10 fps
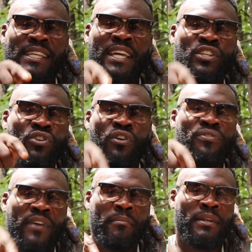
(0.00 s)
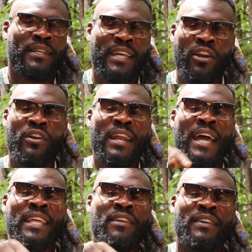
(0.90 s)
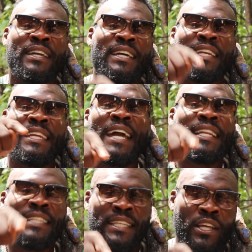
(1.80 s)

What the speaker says: in your family that are not even connectedly